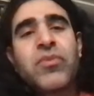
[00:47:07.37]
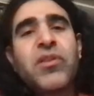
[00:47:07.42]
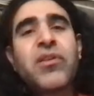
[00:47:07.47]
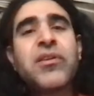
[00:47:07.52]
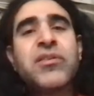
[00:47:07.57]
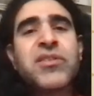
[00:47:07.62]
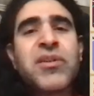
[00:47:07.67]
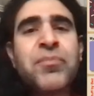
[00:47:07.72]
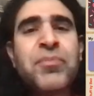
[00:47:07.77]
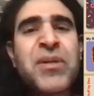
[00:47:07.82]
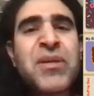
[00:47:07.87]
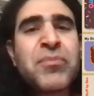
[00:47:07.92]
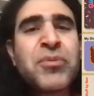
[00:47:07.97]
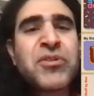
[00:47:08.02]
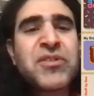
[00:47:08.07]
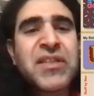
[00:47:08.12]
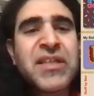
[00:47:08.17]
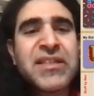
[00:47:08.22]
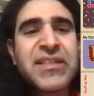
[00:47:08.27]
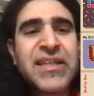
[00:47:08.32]
some people
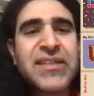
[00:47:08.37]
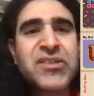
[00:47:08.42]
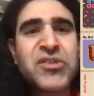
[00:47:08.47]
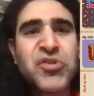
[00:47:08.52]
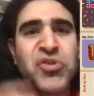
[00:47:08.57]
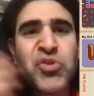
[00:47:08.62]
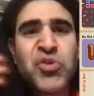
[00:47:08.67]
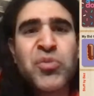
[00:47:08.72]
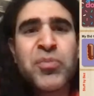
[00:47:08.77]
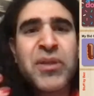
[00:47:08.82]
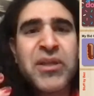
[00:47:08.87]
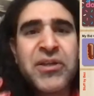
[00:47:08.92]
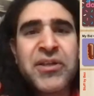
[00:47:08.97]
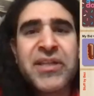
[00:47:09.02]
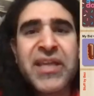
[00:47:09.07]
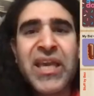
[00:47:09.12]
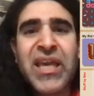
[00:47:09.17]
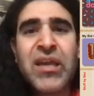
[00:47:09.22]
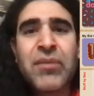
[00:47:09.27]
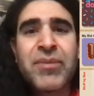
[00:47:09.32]
say that's a 2-player
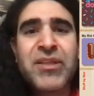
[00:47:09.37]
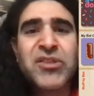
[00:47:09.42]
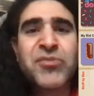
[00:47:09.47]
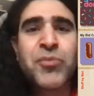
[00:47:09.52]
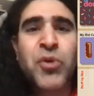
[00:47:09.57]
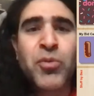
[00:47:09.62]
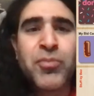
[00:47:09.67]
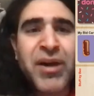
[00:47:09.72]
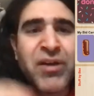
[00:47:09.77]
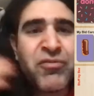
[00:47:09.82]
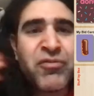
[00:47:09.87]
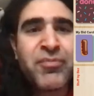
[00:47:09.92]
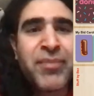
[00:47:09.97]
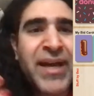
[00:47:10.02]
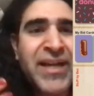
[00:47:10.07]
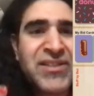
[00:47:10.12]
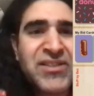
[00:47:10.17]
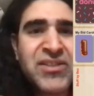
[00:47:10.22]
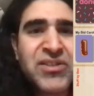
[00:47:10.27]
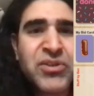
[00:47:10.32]
game, it's more
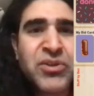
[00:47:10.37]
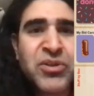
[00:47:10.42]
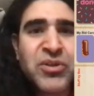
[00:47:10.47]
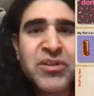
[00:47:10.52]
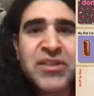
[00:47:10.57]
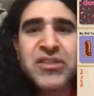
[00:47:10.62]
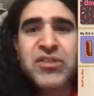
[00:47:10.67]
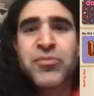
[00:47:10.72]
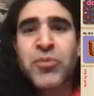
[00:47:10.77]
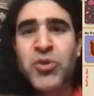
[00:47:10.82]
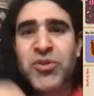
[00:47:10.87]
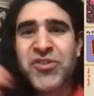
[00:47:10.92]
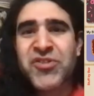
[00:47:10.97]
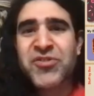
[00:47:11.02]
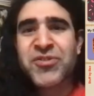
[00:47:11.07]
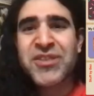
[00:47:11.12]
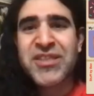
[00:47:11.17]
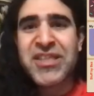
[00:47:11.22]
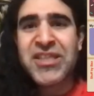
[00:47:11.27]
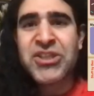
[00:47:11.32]
mathematical, it's more
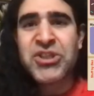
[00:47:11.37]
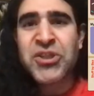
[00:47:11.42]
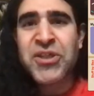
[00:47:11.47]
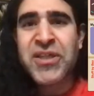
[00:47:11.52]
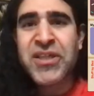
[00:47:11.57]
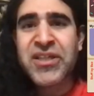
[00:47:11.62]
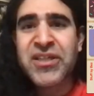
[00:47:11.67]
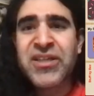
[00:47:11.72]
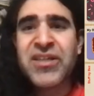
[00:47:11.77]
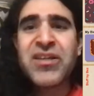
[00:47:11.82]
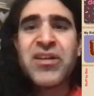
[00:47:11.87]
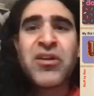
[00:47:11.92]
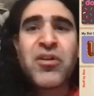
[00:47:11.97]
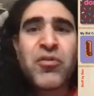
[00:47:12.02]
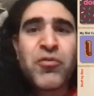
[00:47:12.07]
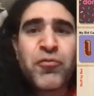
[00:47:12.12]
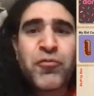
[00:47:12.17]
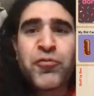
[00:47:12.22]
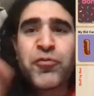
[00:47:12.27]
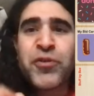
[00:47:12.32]
strategic.
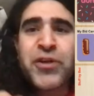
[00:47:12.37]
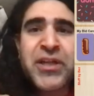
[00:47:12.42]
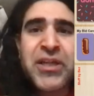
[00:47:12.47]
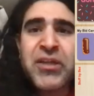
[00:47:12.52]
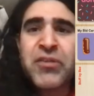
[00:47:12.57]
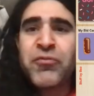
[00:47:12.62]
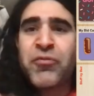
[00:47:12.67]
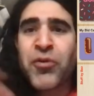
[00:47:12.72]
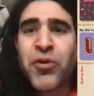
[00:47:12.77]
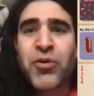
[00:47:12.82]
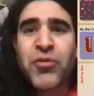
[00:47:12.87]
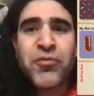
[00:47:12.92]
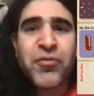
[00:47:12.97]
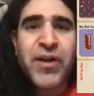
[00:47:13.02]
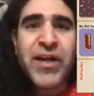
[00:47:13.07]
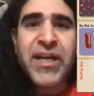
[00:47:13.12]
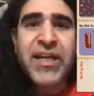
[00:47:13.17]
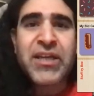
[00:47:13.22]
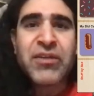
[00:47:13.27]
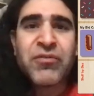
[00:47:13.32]
3, 4,
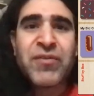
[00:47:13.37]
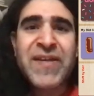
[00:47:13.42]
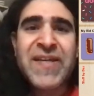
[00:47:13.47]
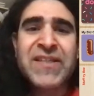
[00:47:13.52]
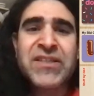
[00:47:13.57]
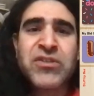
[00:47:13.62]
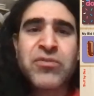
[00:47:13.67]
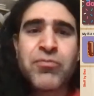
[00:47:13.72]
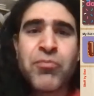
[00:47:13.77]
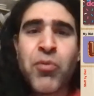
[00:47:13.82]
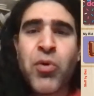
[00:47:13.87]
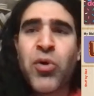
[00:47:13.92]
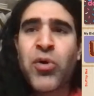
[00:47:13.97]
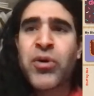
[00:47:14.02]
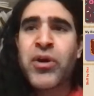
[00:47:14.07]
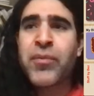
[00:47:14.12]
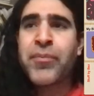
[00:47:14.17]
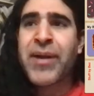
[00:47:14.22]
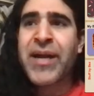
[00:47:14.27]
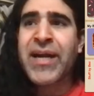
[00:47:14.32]
5, it's more
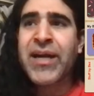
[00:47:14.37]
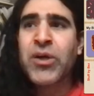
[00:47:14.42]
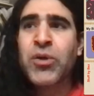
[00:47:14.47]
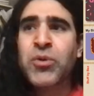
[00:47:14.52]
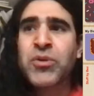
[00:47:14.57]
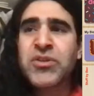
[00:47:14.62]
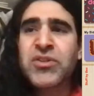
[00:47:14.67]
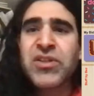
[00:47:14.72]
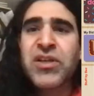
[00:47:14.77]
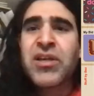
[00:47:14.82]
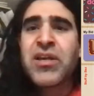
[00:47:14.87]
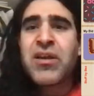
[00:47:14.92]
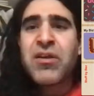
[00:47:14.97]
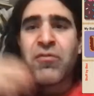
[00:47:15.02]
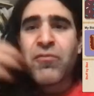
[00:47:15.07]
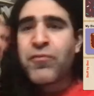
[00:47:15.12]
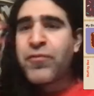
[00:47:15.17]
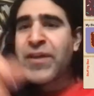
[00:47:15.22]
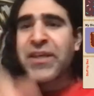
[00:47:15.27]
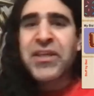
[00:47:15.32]
about
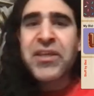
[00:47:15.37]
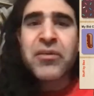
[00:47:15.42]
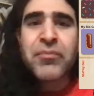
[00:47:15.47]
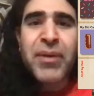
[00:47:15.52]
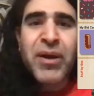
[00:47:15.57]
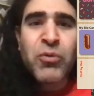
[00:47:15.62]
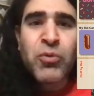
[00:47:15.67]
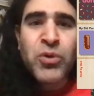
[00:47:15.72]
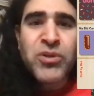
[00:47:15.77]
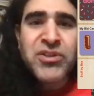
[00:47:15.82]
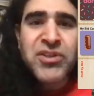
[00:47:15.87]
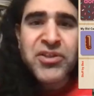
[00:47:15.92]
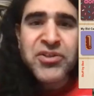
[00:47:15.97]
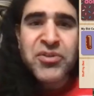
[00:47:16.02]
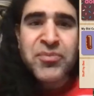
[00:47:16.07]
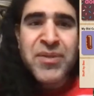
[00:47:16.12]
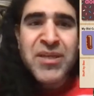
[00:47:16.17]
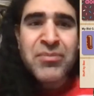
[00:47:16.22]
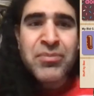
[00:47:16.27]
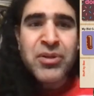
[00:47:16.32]
thinking about what other
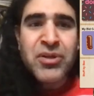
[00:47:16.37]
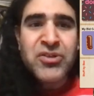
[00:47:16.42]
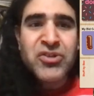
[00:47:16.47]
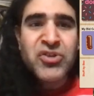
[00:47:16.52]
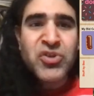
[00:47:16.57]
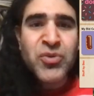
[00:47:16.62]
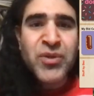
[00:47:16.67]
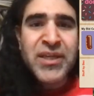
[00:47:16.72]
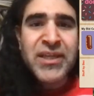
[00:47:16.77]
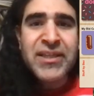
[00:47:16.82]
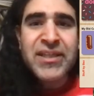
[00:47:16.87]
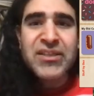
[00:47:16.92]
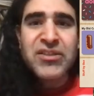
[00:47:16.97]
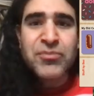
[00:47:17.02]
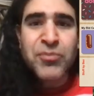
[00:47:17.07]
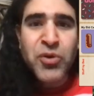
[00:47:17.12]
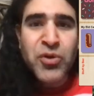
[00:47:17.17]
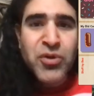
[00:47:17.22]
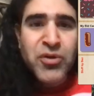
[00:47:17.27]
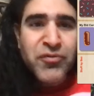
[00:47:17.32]
people are doing, it's
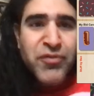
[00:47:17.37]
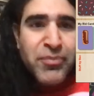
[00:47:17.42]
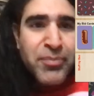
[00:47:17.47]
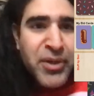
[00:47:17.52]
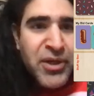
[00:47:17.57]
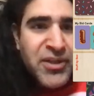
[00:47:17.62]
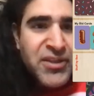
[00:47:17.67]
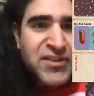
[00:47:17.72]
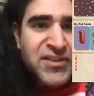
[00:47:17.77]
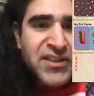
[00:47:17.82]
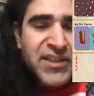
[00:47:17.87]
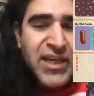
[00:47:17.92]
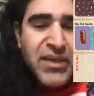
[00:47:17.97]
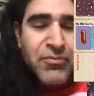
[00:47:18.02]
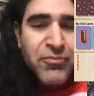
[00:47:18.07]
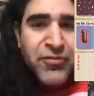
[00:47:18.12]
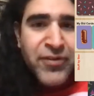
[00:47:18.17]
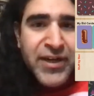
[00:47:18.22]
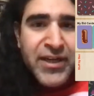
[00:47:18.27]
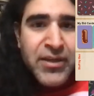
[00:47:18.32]
more of a party game
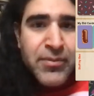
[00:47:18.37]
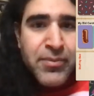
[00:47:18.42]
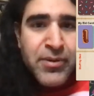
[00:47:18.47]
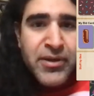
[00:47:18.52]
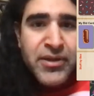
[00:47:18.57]
vibe.